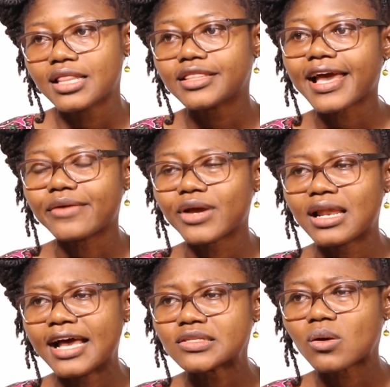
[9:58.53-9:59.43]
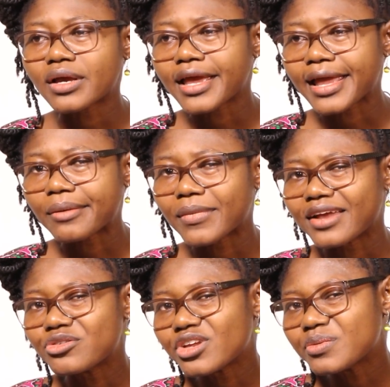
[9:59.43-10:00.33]
there I realized, okay, my
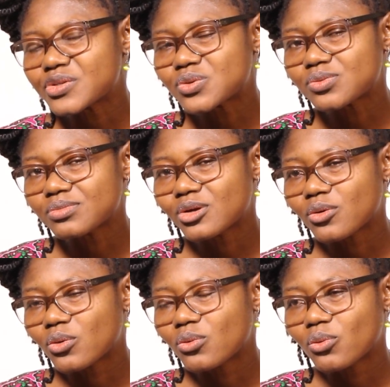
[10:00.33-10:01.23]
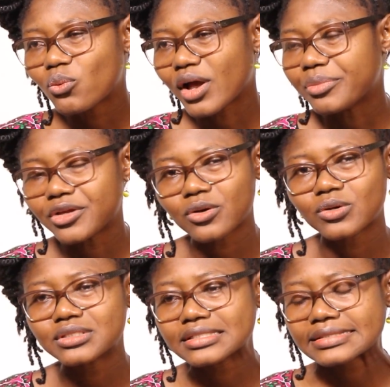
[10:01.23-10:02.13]
dreams were
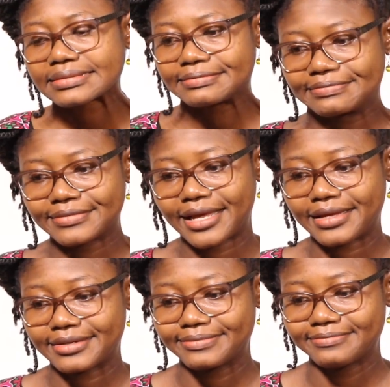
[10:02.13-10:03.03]
beyond like